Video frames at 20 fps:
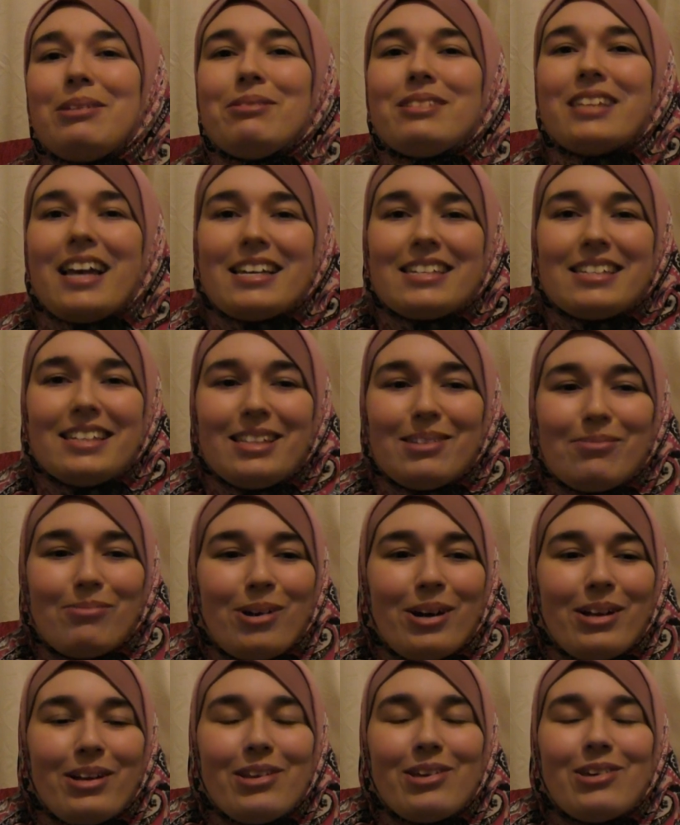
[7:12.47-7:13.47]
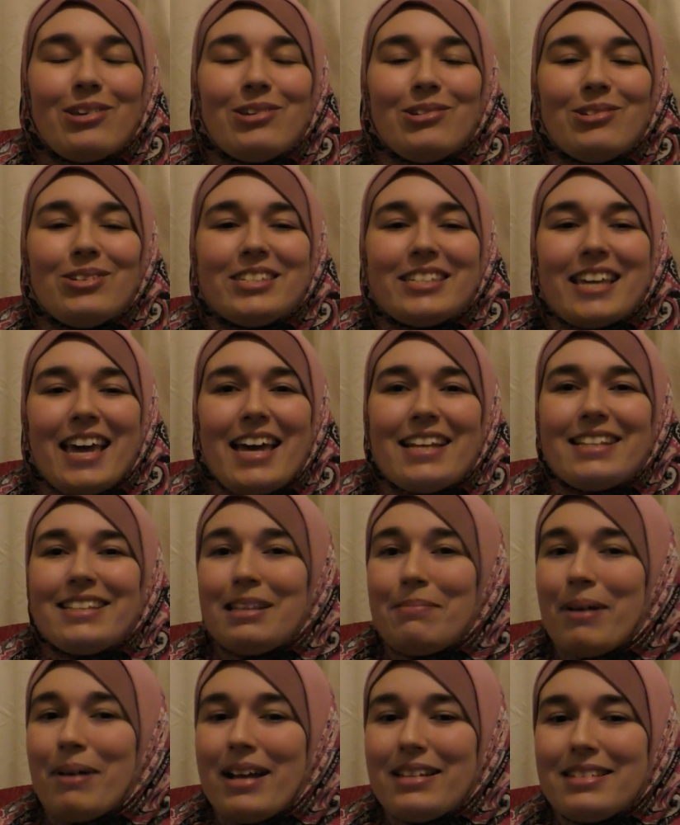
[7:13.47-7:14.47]
was actually the one who shared
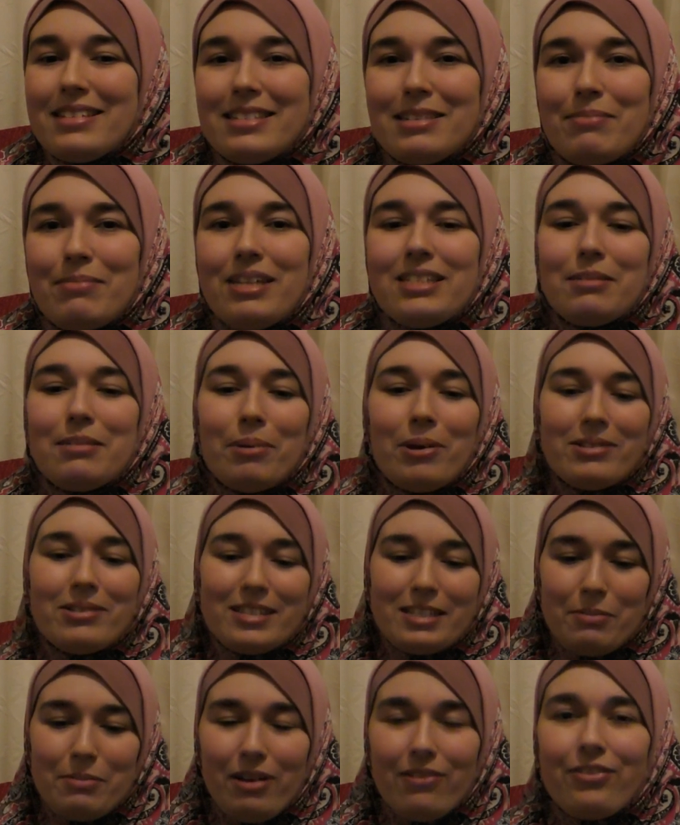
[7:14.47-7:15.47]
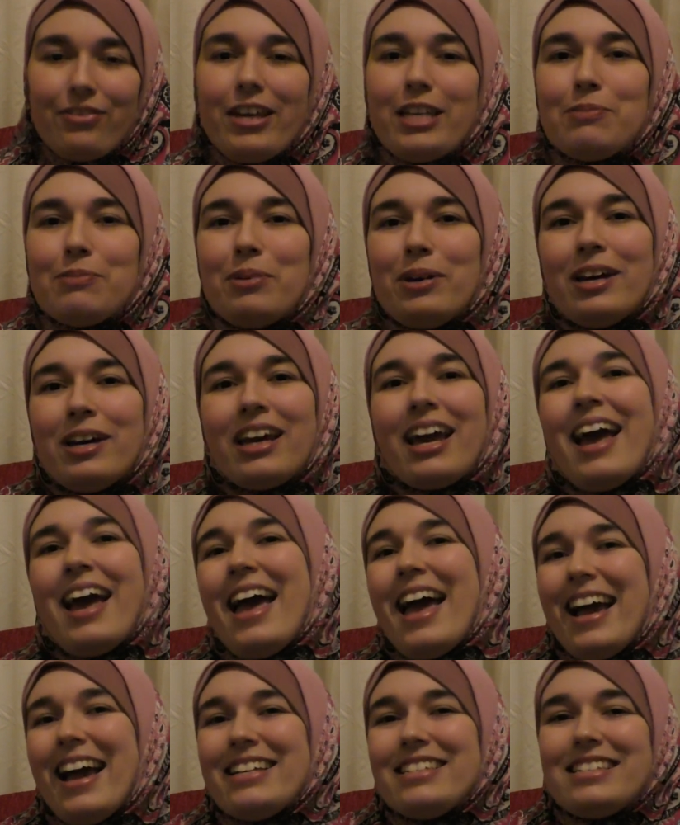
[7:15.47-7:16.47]
the pattern to me. She posted it to me on Facebook
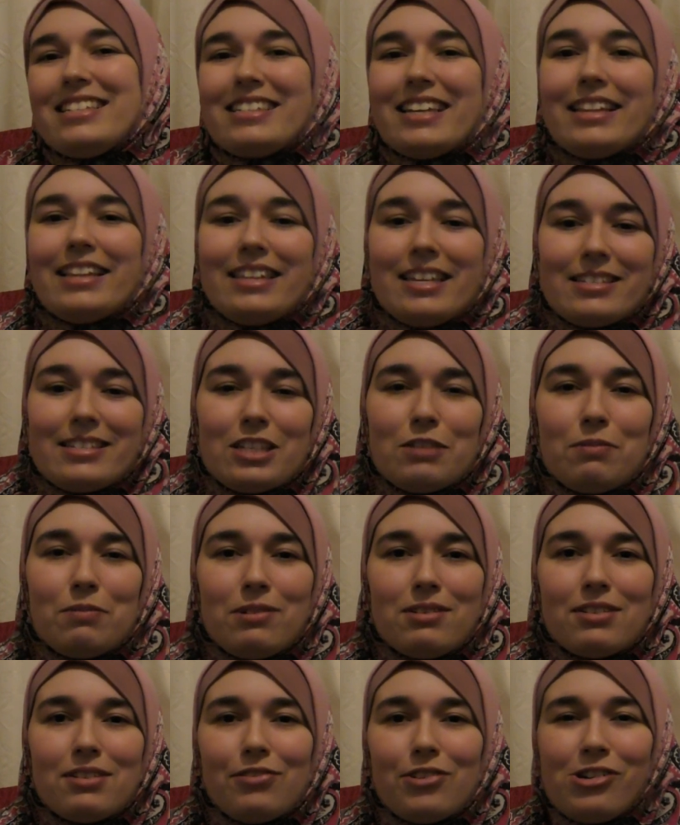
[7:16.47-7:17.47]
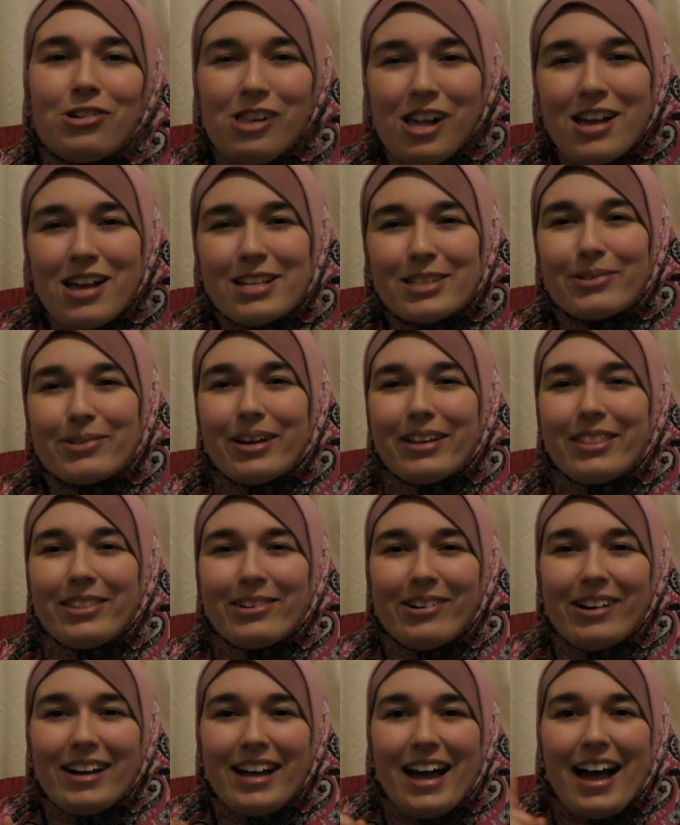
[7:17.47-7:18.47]
and she said, "This is beautiful." So I
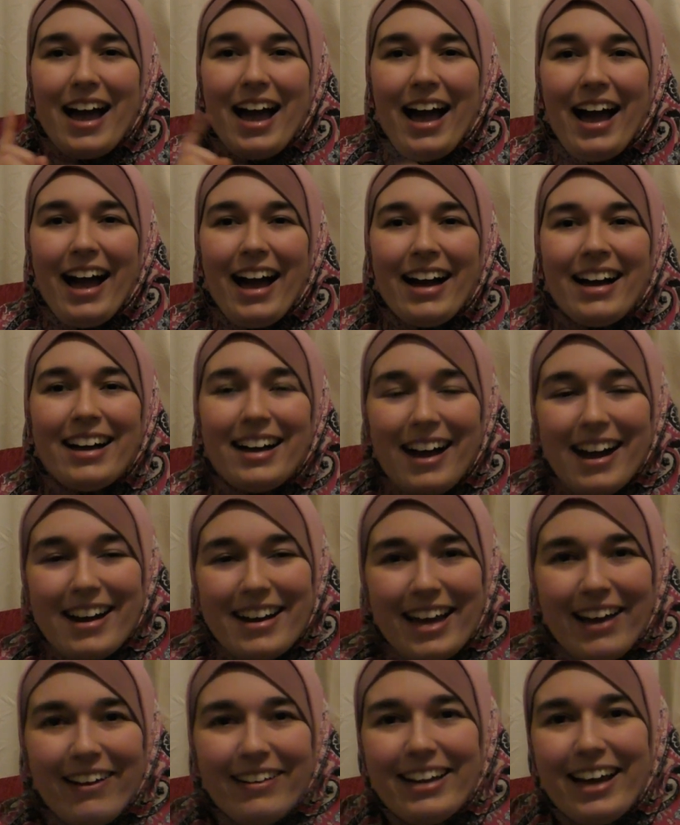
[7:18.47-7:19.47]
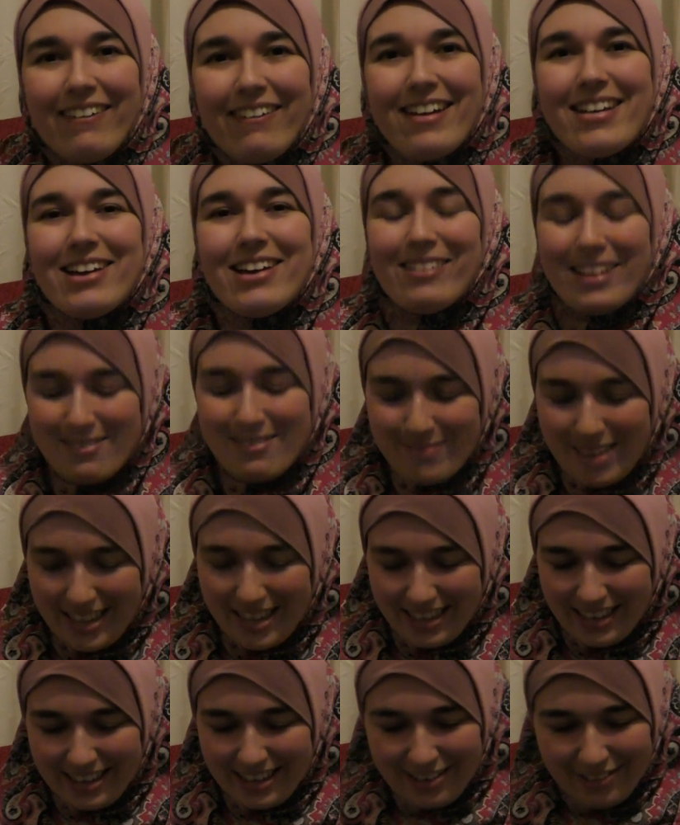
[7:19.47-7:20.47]
thought, aha, now I know what I'm
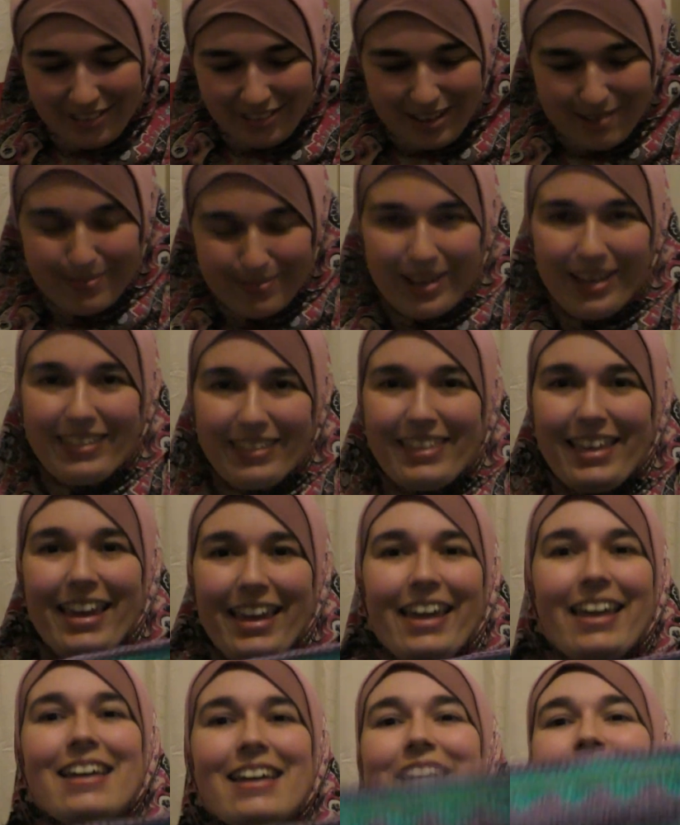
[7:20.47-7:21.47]
making her for her birthday.